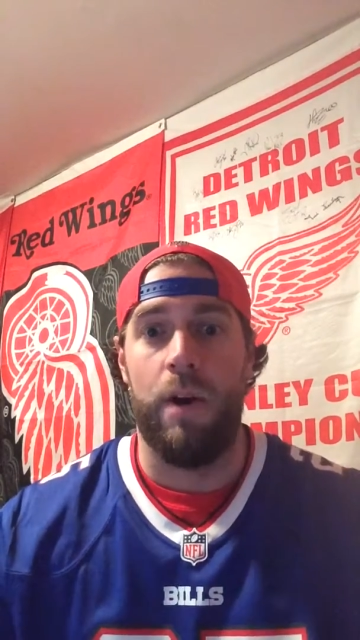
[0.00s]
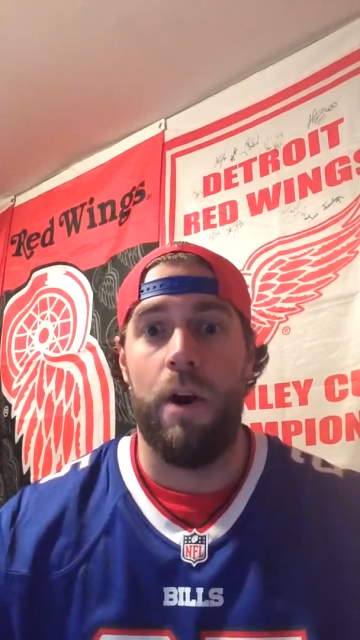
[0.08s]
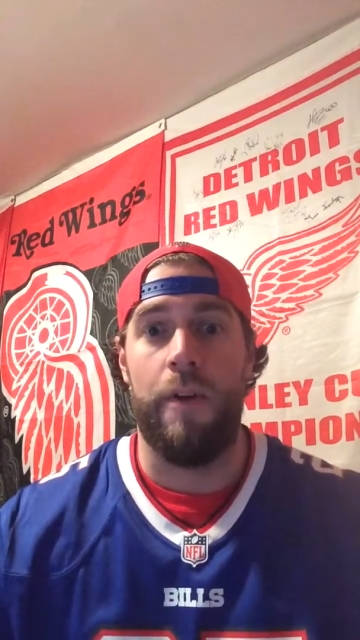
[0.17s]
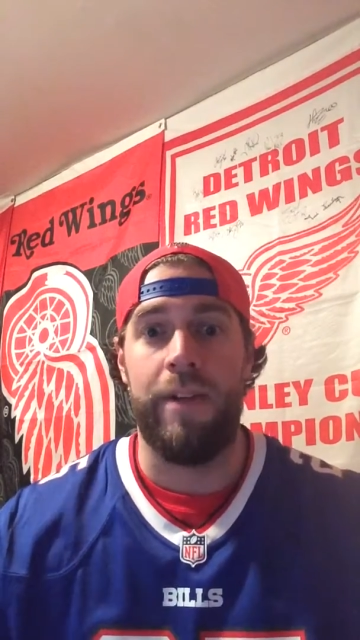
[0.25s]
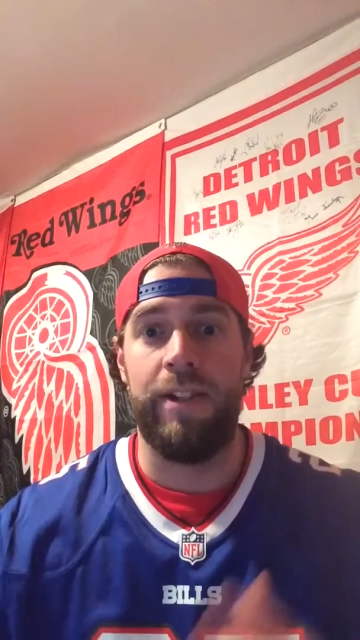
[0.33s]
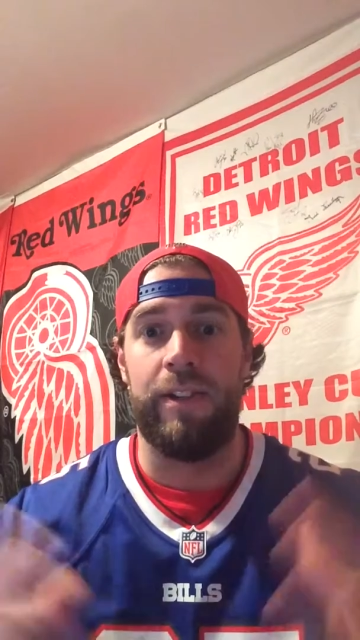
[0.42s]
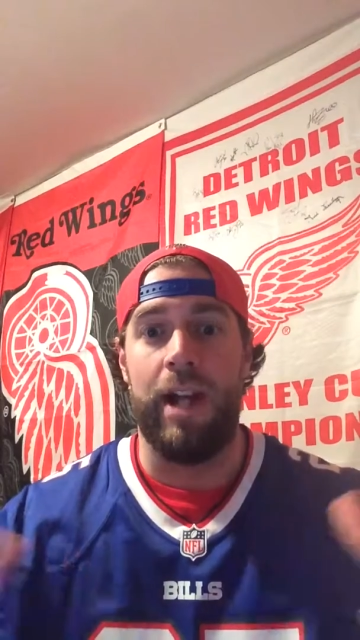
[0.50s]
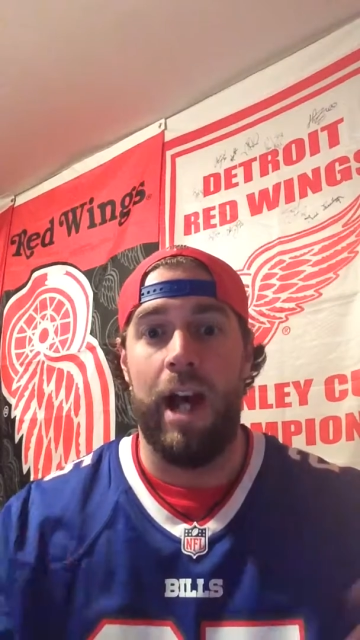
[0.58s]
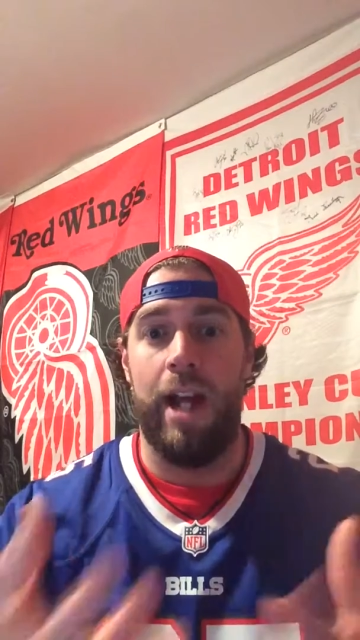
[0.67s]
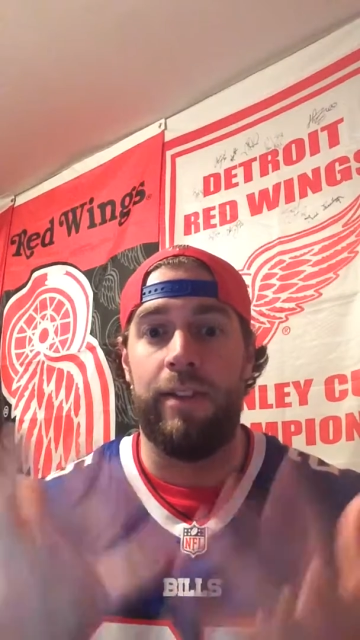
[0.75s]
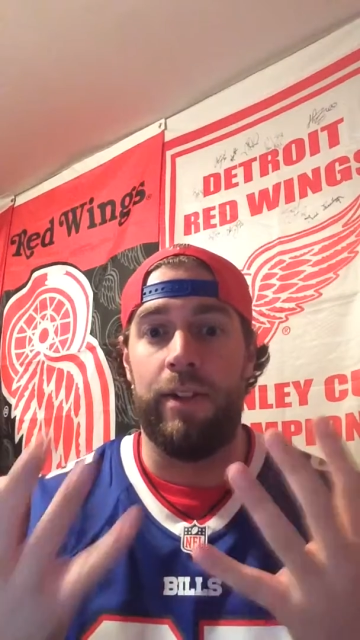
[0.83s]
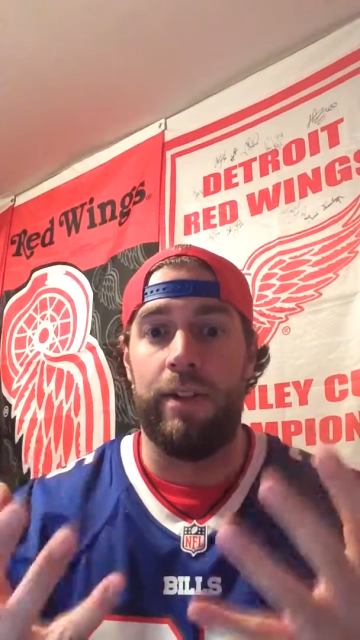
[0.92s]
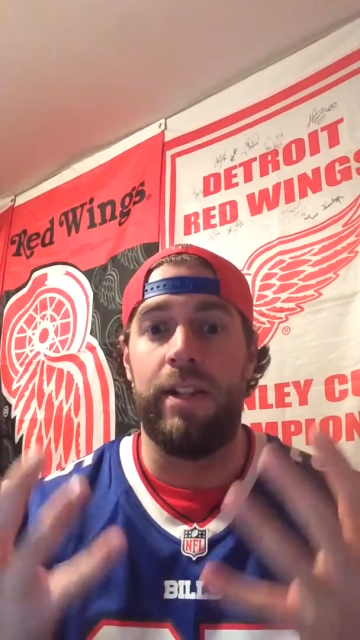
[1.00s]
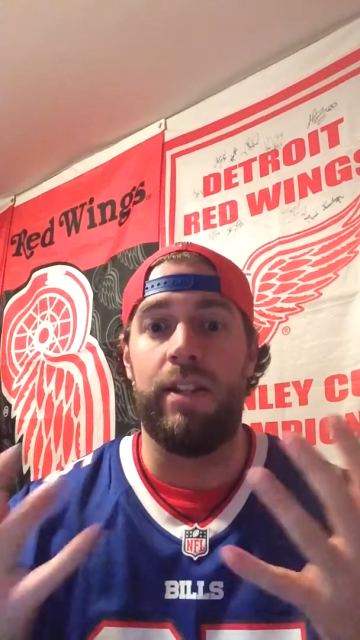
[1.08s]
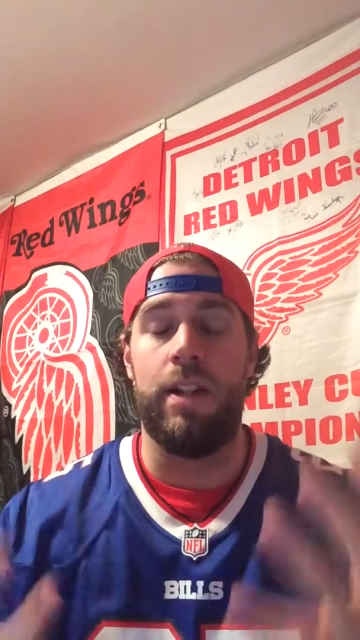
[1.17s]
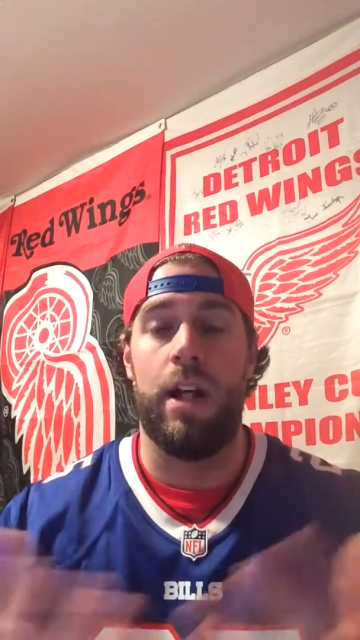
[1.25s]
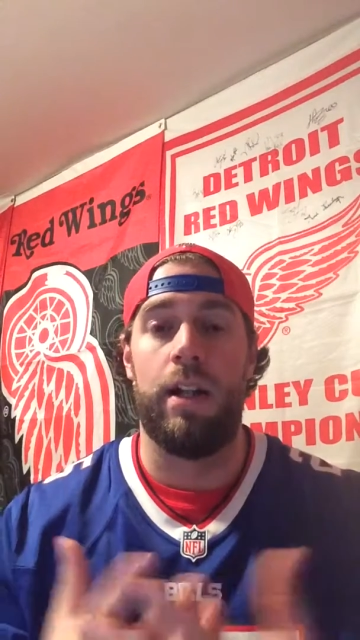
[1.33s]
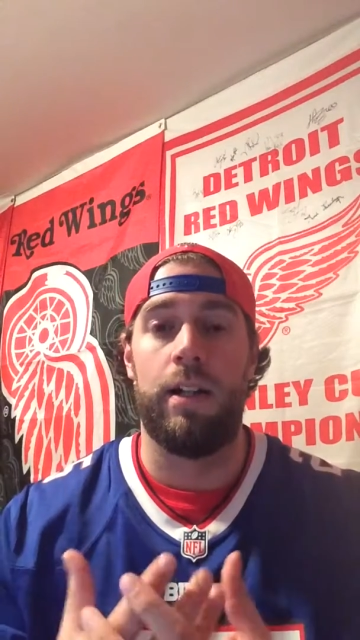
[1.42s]
All these guys, all these
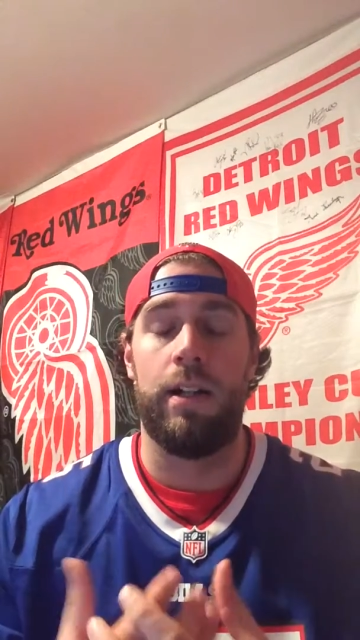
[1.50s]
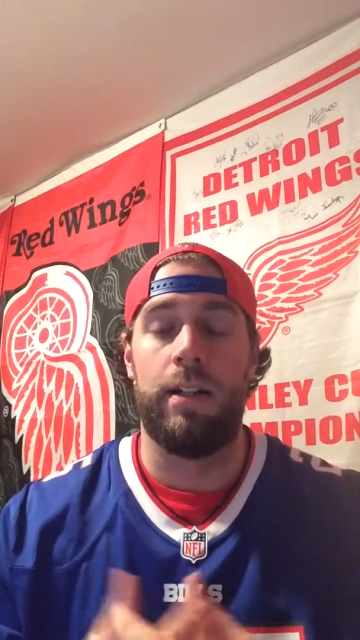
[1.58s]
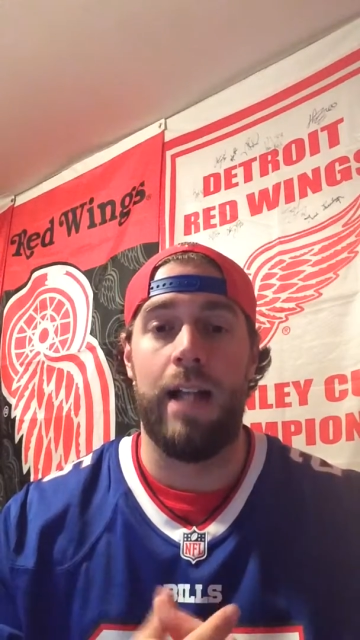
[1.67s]
young,